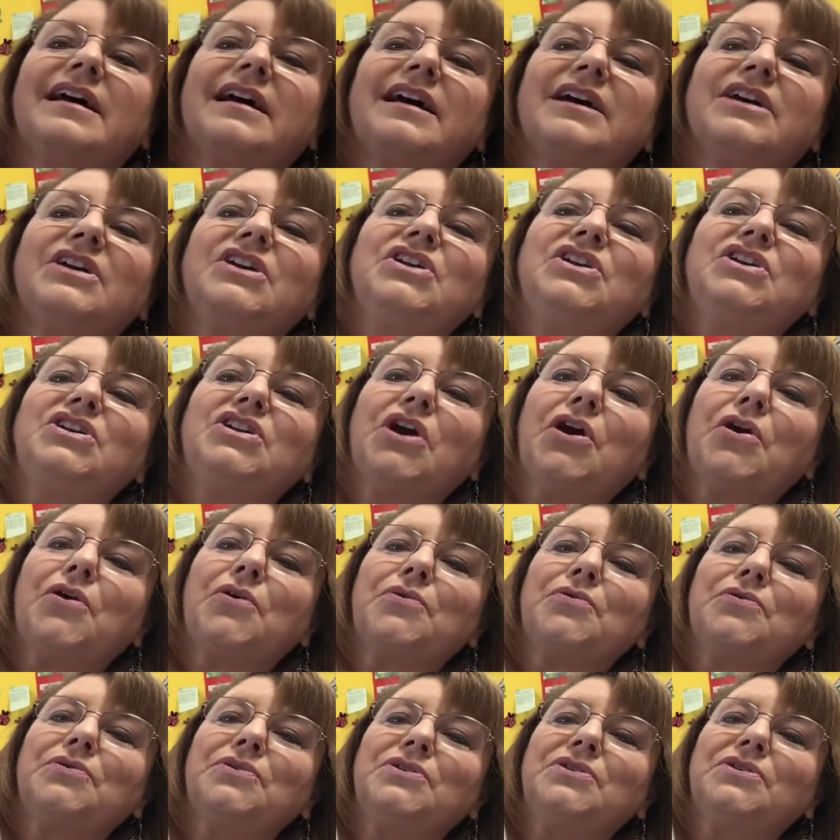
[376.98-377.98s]

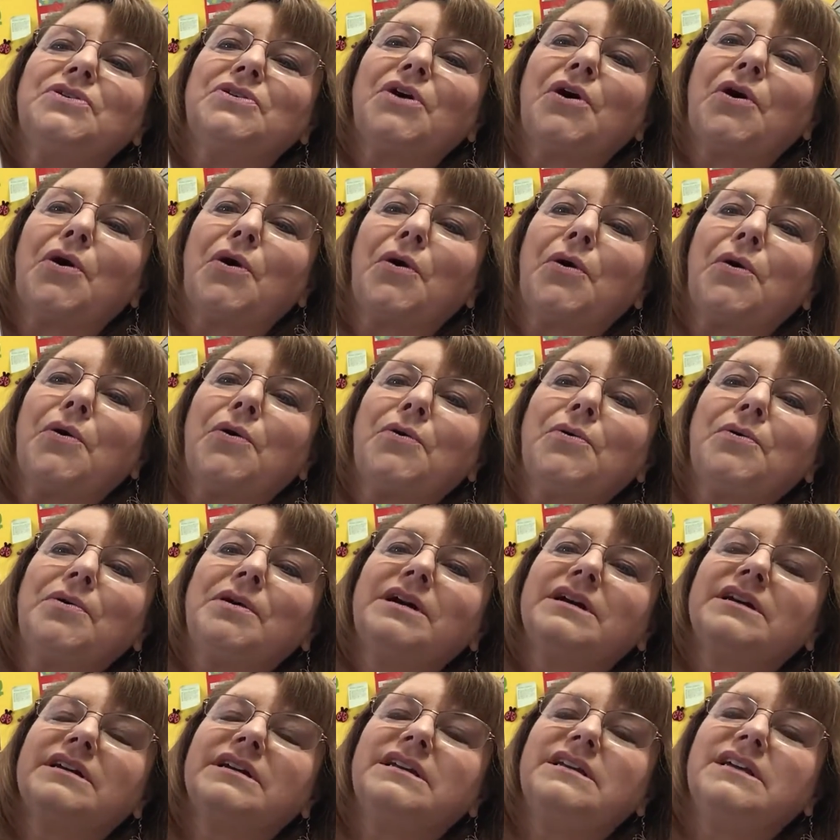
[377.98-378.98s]
Yo-yo,
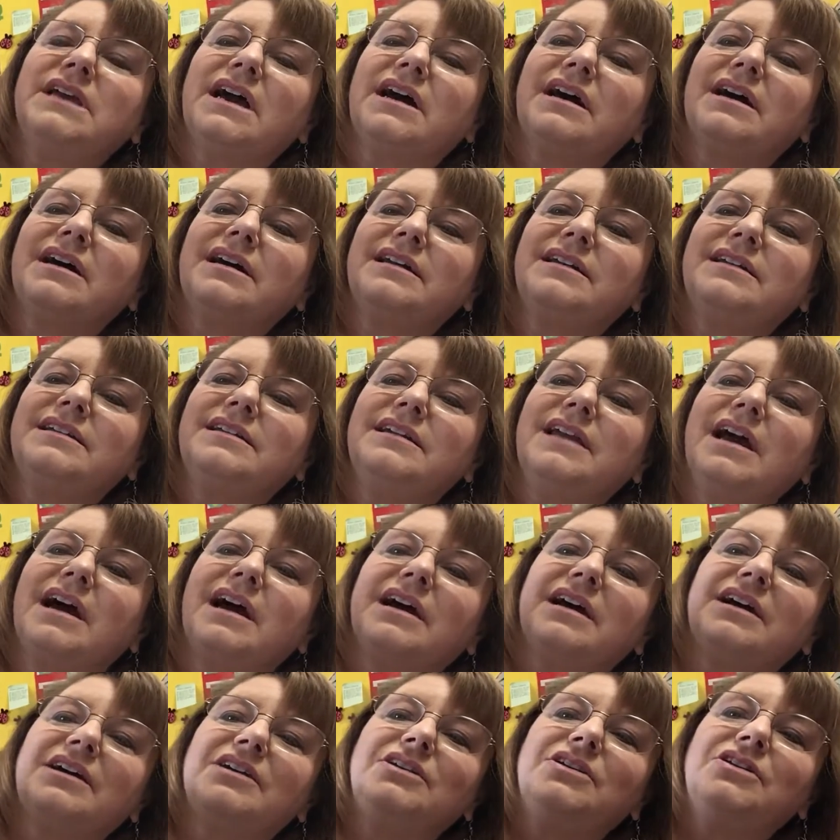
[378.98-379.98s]
yeah, yeah,
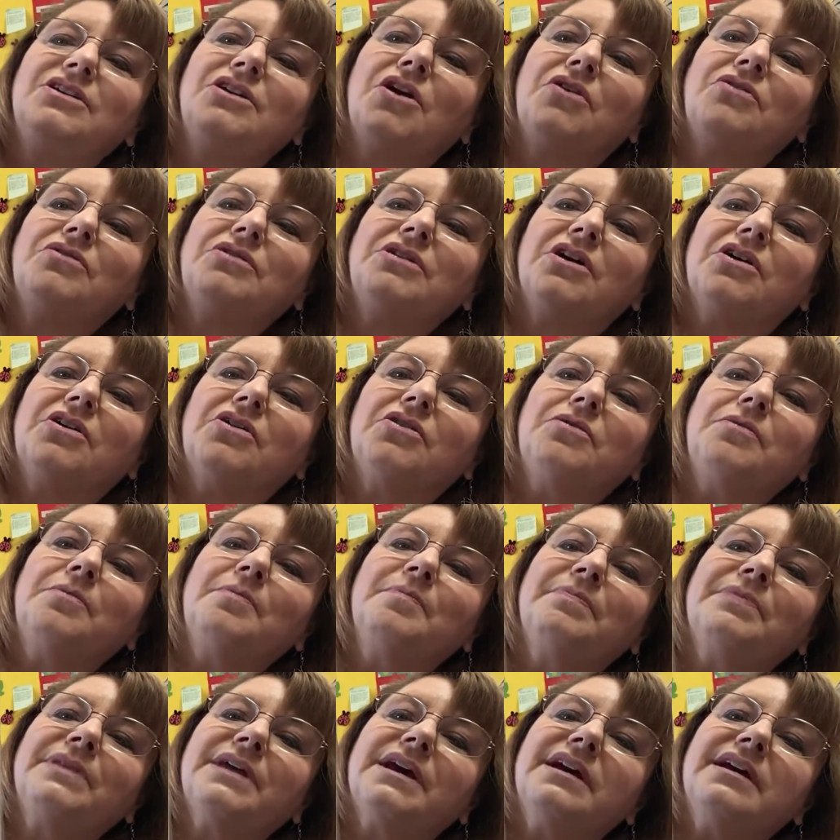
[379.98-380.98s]
yo-yo.
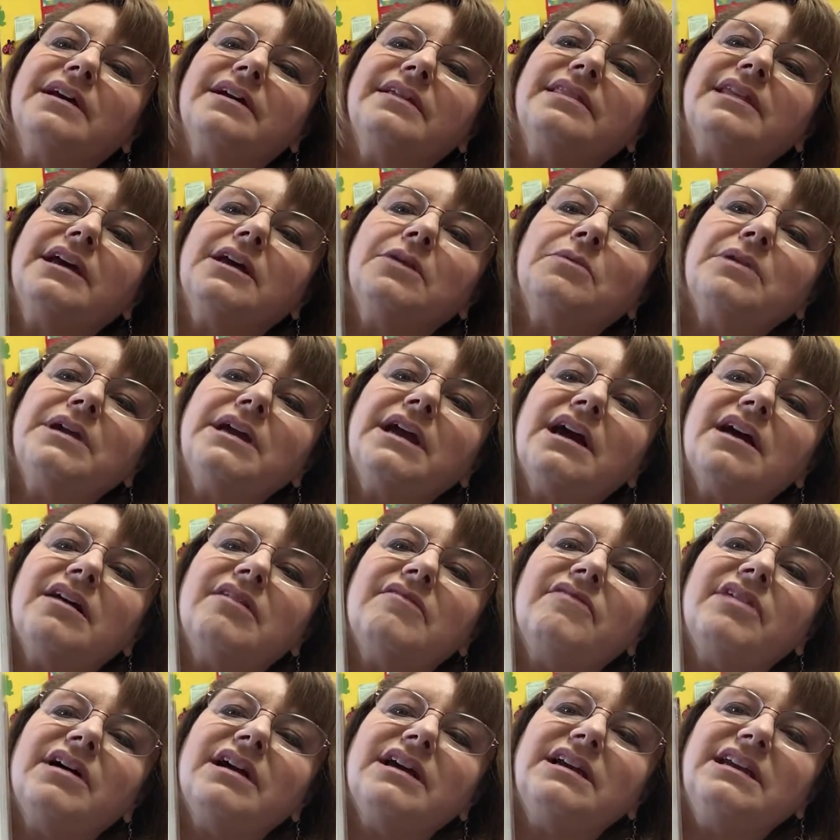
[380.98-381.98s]
Then we have
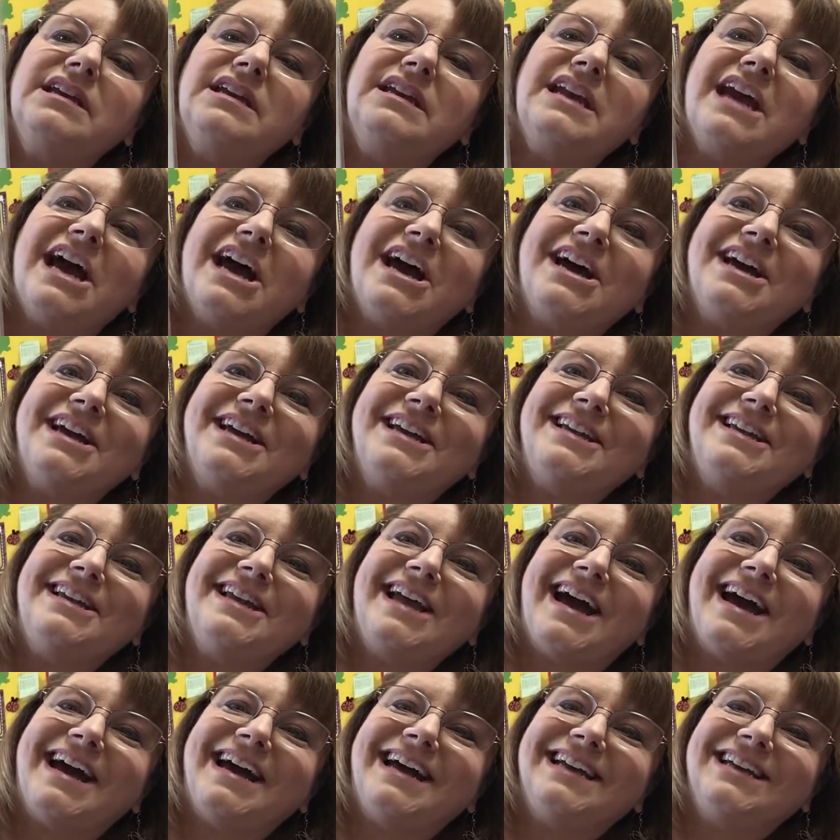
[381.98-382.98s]
yeah,
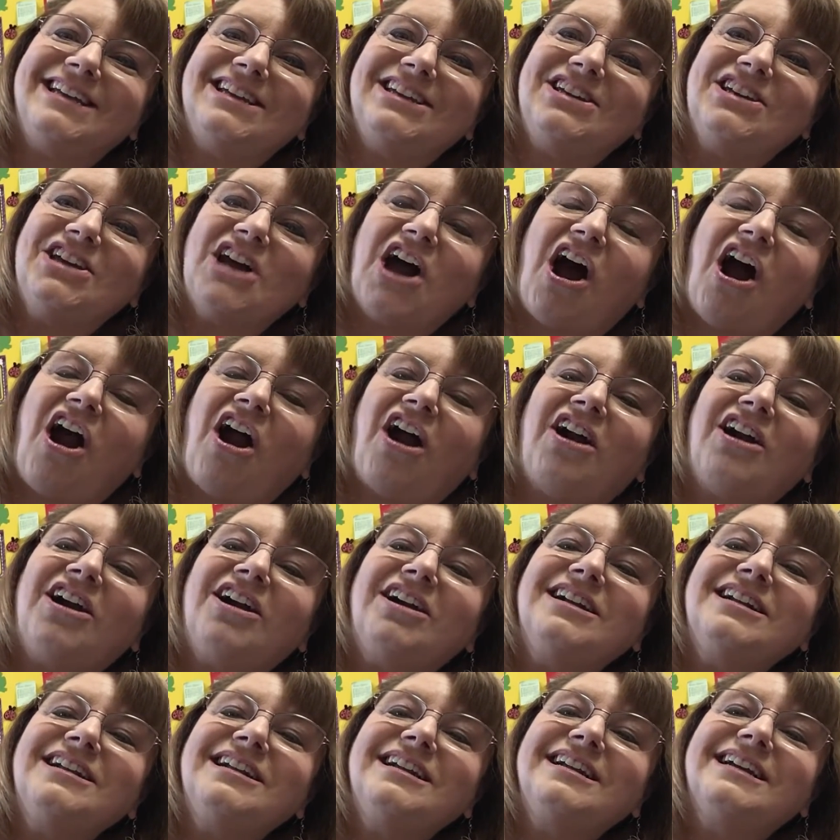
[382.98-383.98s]
yeah,
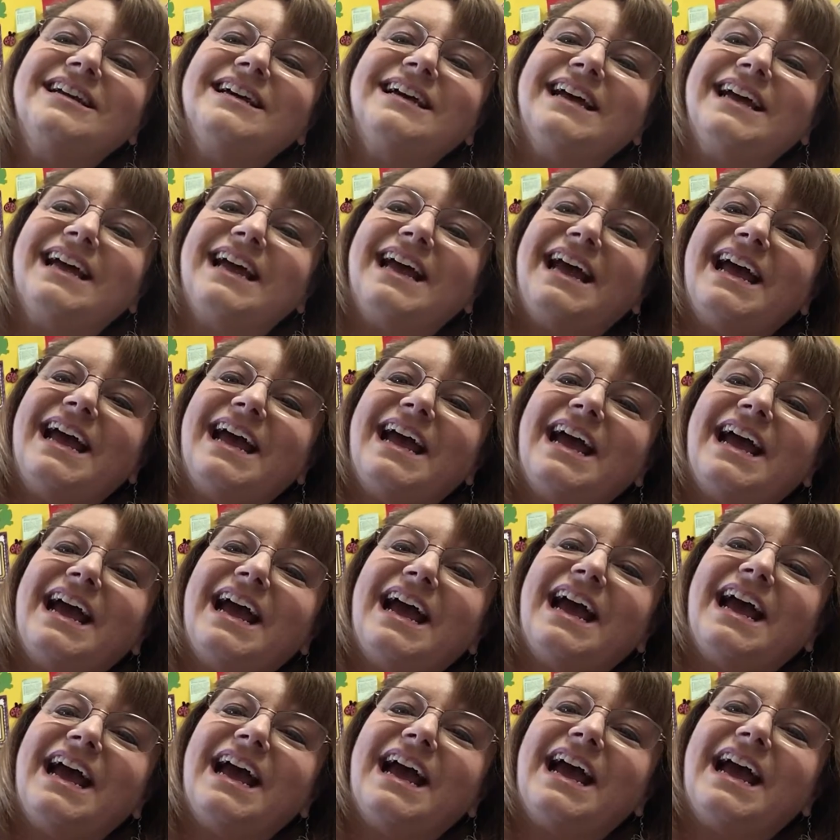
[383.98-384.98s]
yarn.
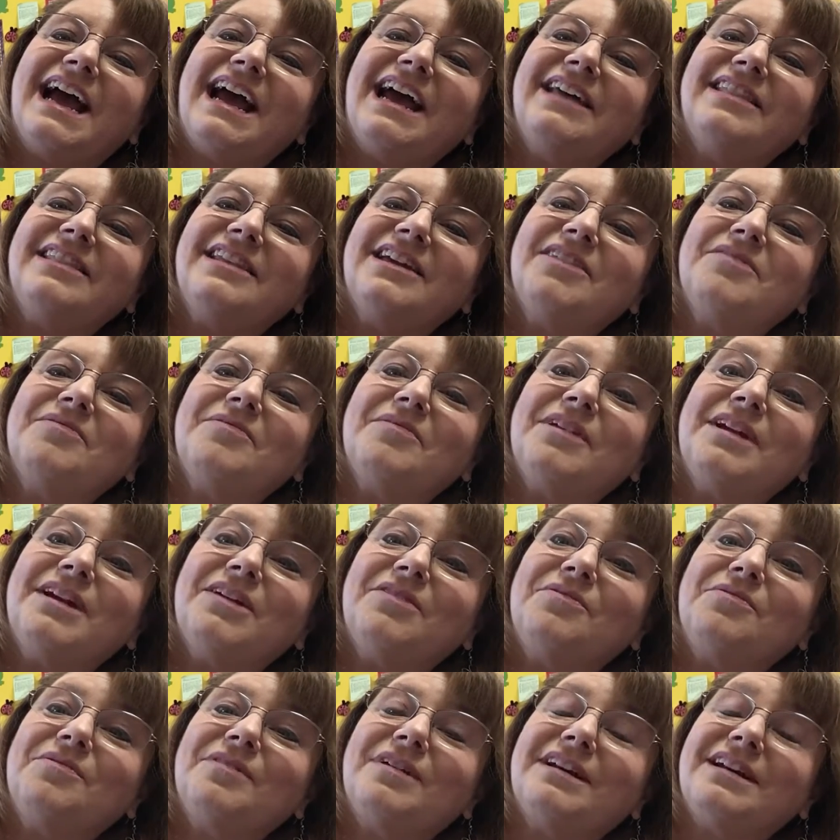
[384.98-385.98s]
And
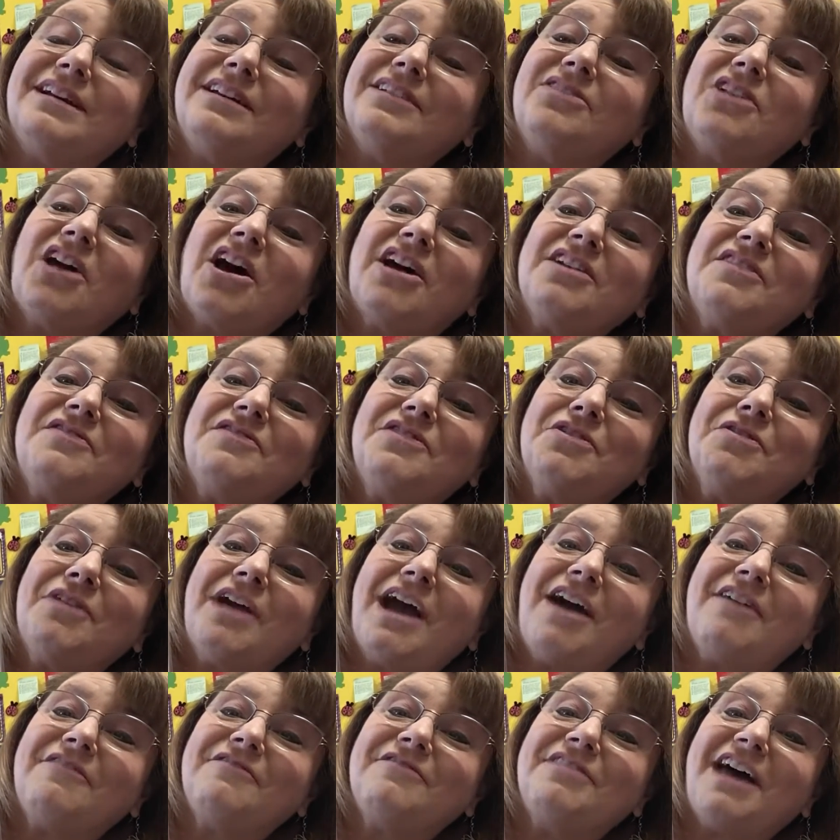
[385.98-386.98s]
then a lot of you
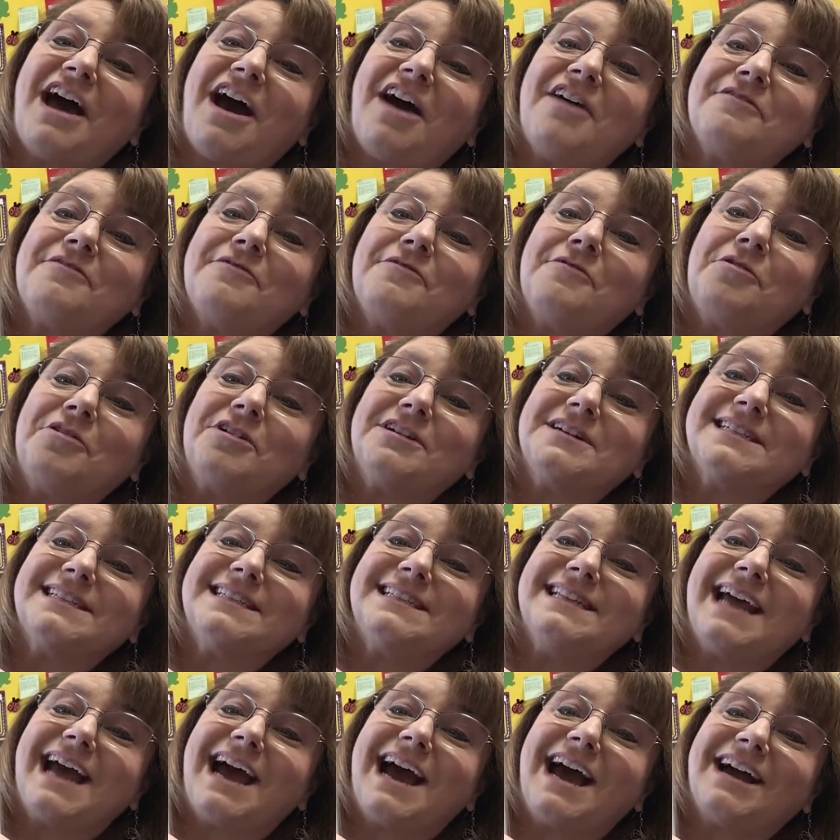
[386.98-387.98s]
have that for
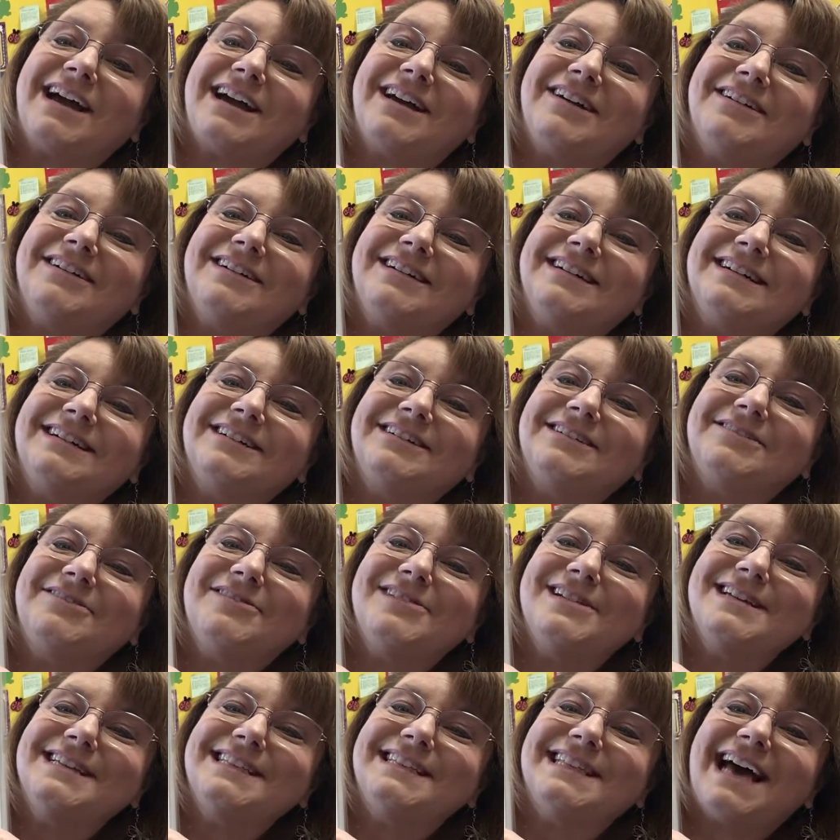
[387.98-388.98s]
snack.
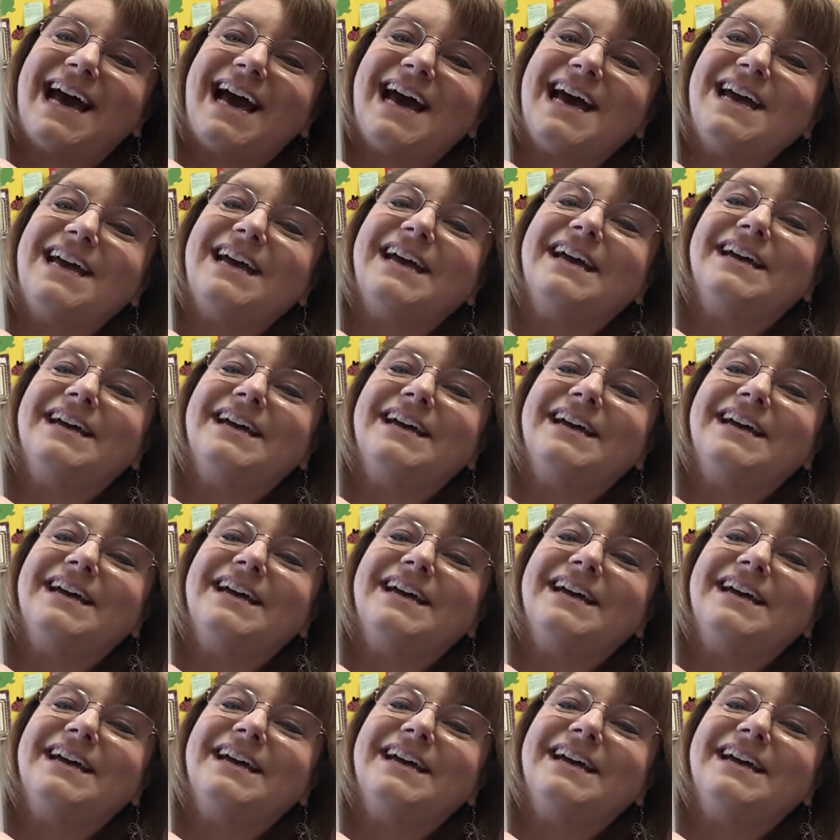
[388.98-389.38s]
What is that?